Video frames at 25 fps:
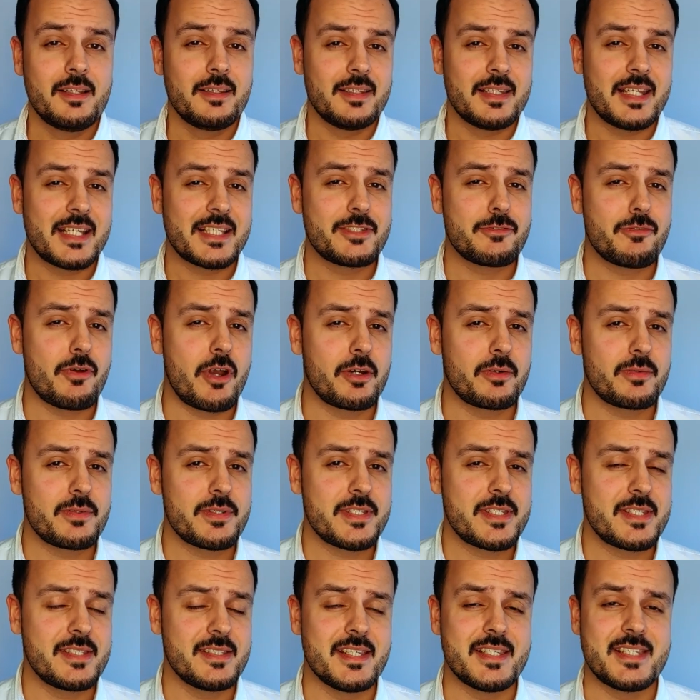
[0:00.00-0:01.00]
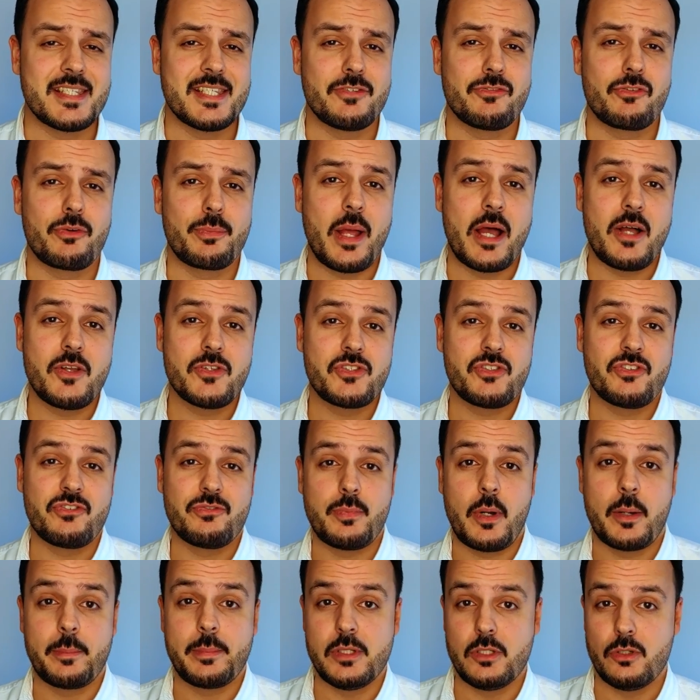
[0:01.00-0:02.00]
The next fragrance, this is from House
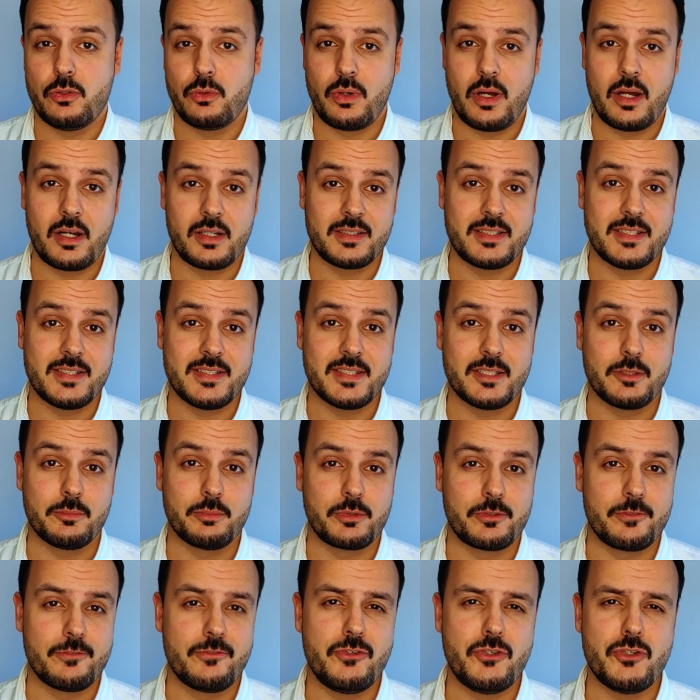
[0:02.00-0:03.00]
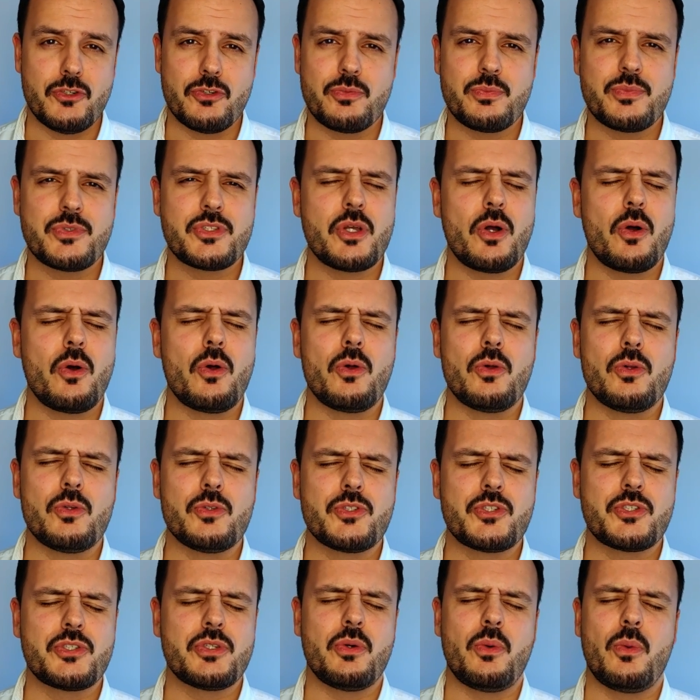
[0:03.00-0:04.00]
of Papillon Artisan Perfumes,
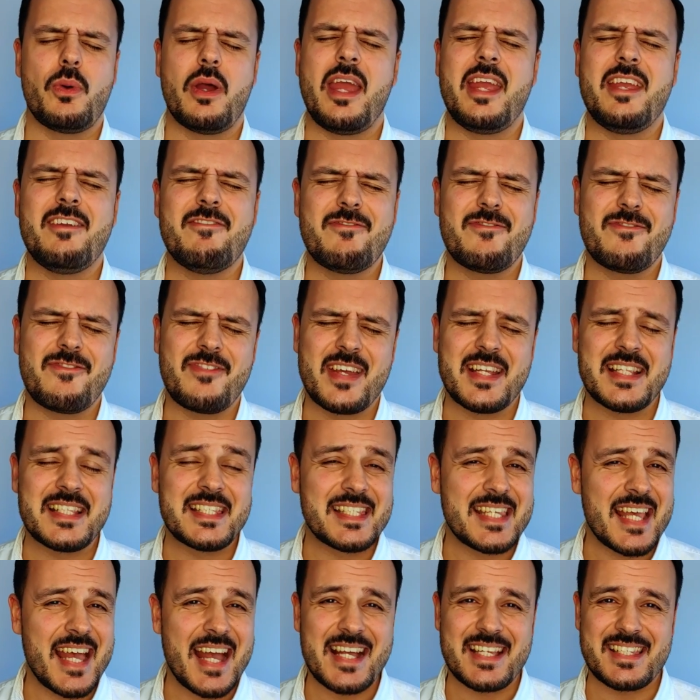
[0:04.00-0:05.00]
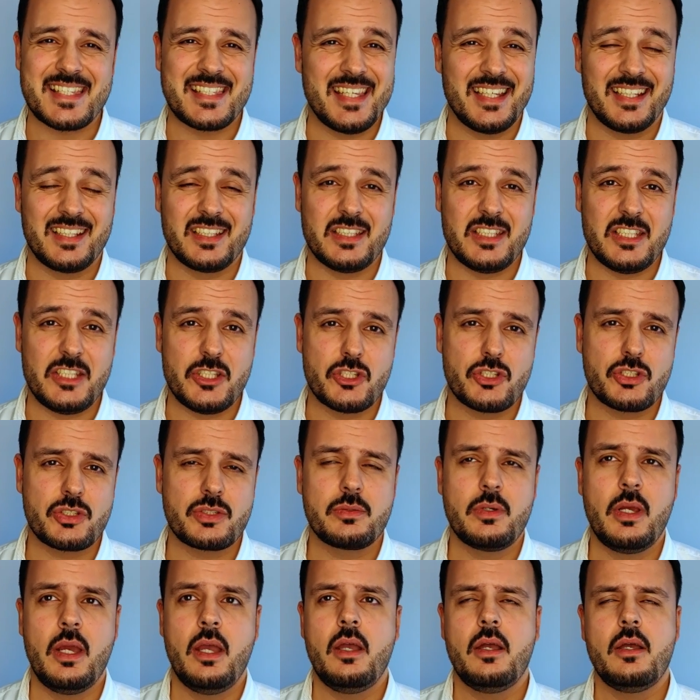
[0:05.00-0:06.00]
also a fantastic
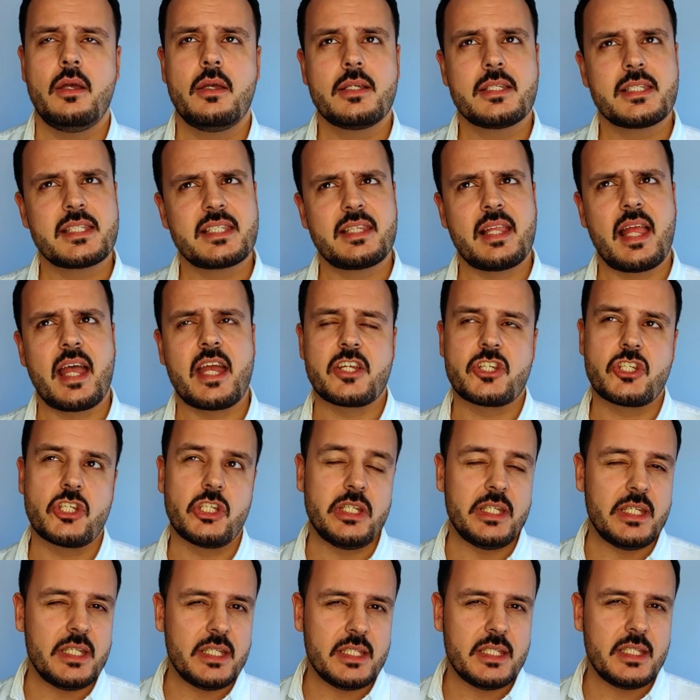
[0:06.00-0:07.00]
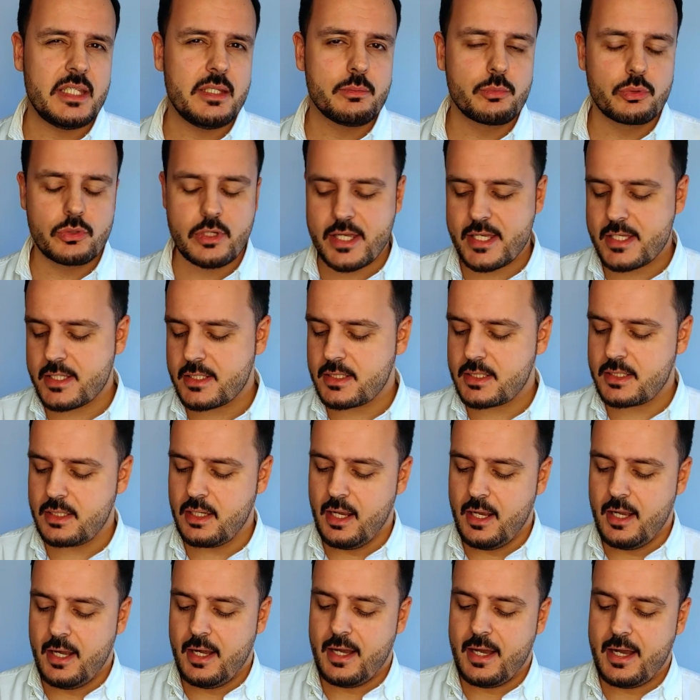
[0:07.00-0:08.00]
niche slash indie brand.
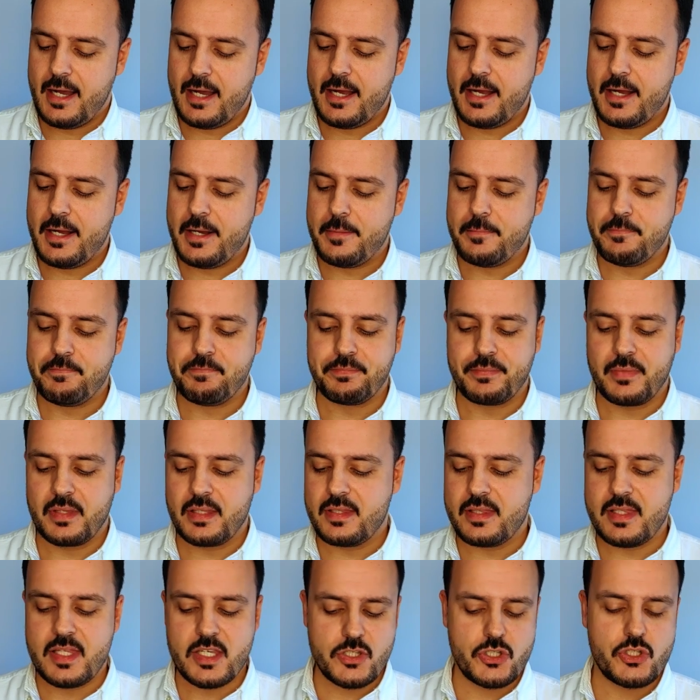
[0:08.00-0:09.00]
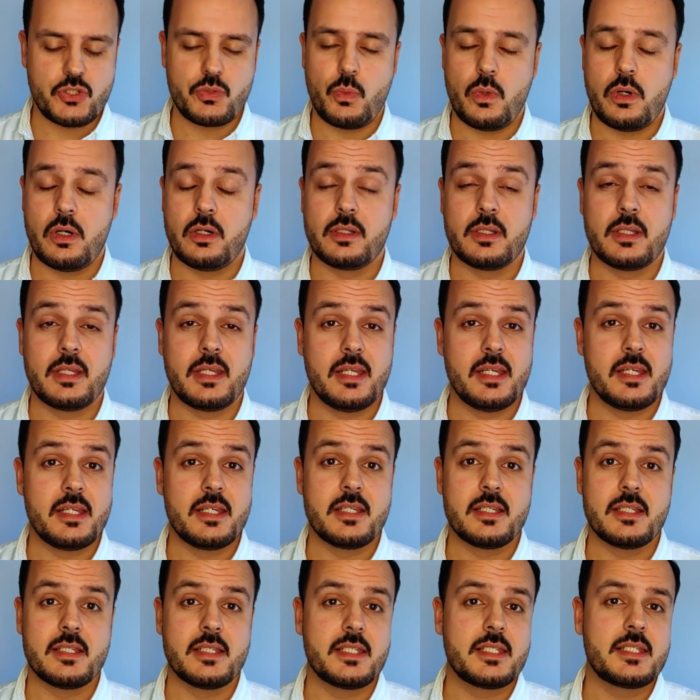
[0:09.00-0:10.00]
This one
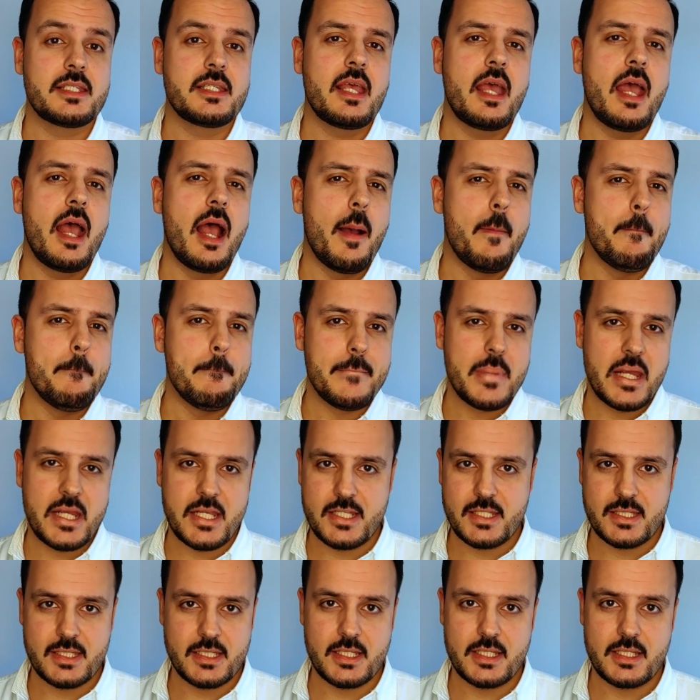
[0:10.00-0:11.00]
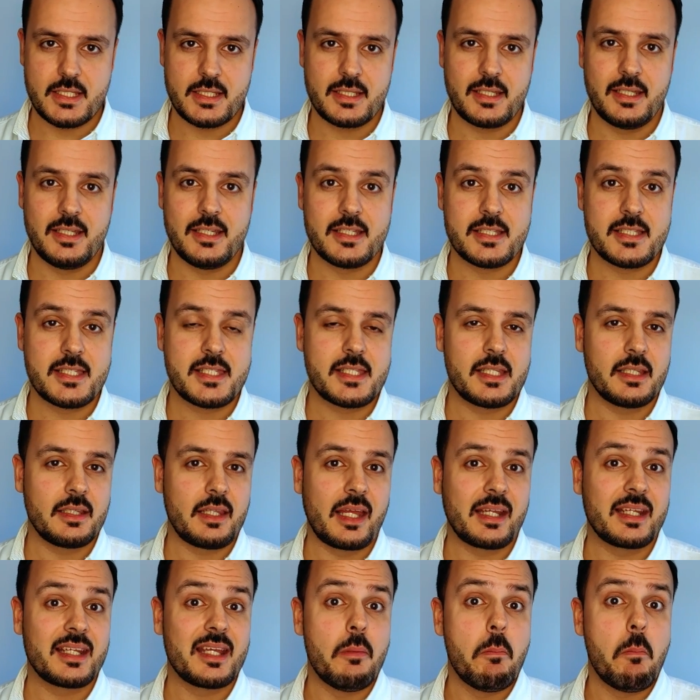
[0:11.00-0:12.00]
is amazing. It's
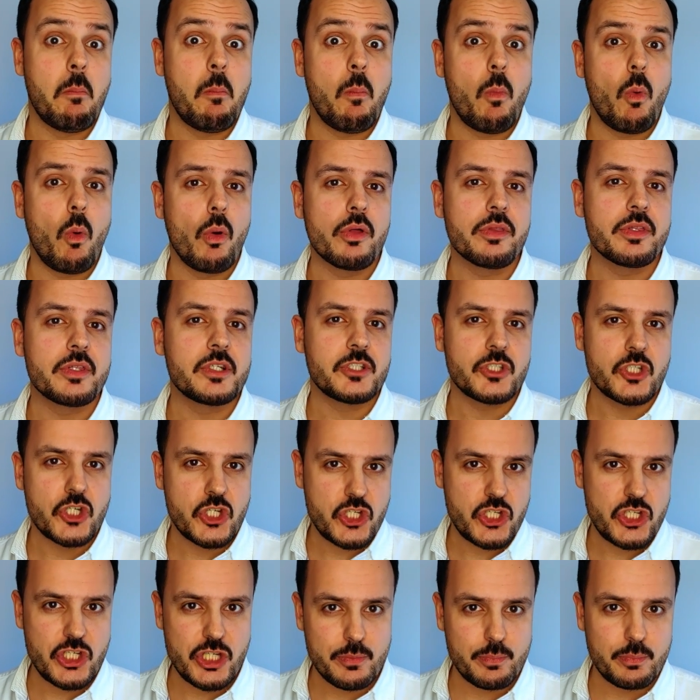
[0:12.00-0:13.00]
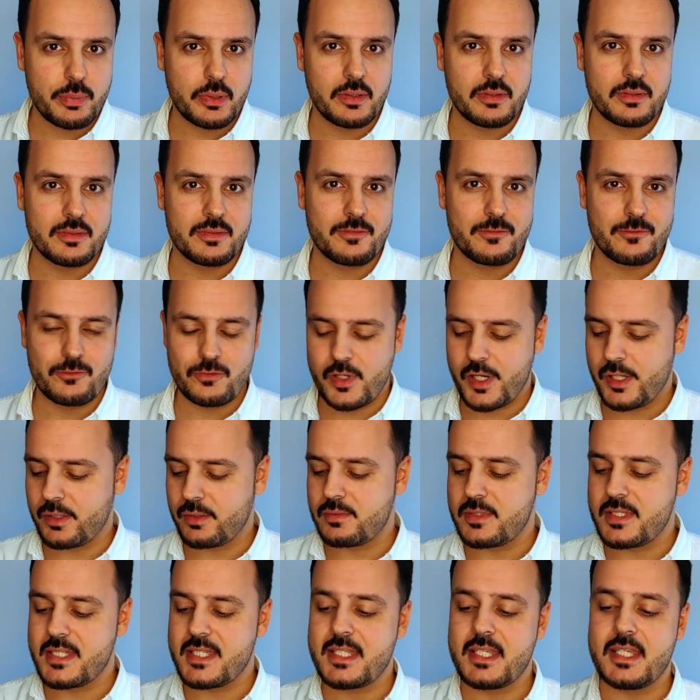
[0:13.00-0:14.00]
like a modern chypre
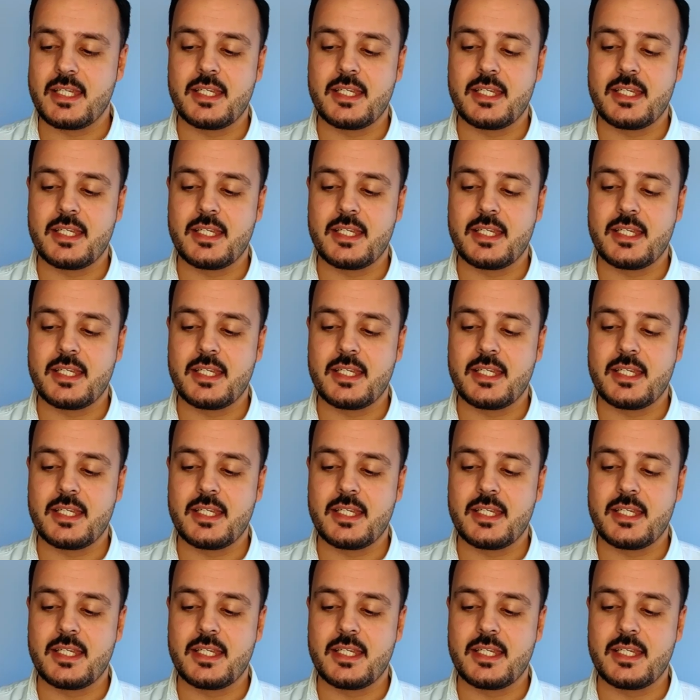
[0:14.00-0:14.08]
fragrance.